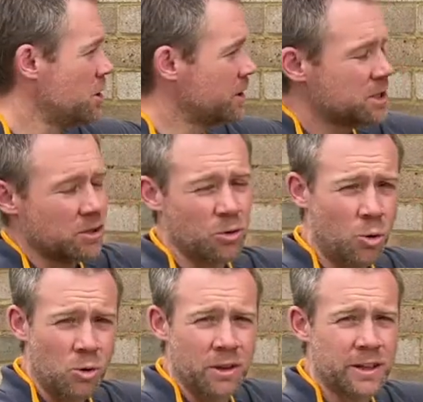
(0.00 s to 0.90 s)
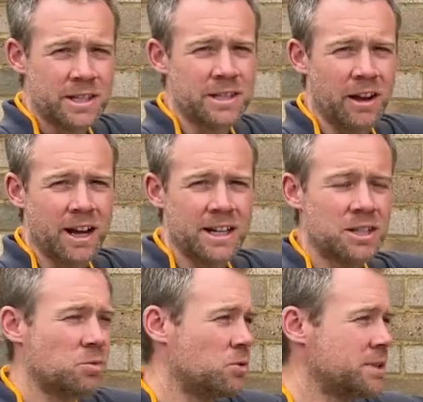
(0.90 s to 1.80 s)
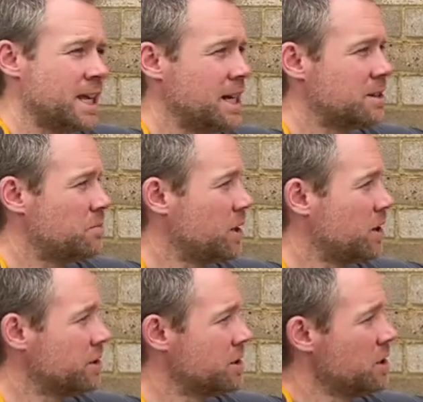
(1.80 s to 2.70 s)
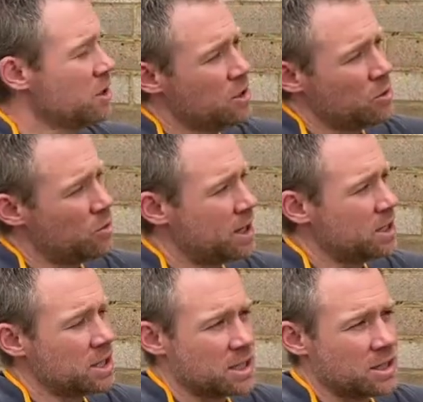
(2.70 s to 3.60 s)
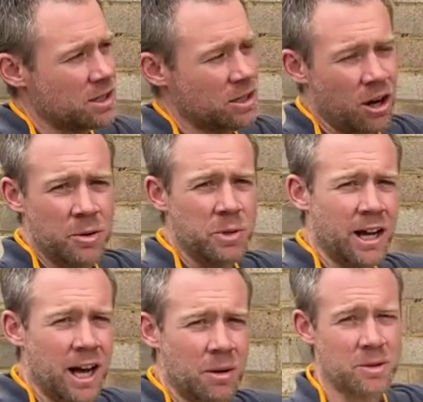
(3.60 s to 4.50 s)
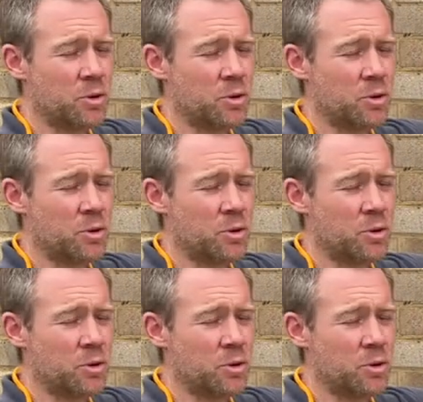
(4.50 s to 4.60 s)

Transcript: We can do it all on this side, and towards the end of the build we can just open it up.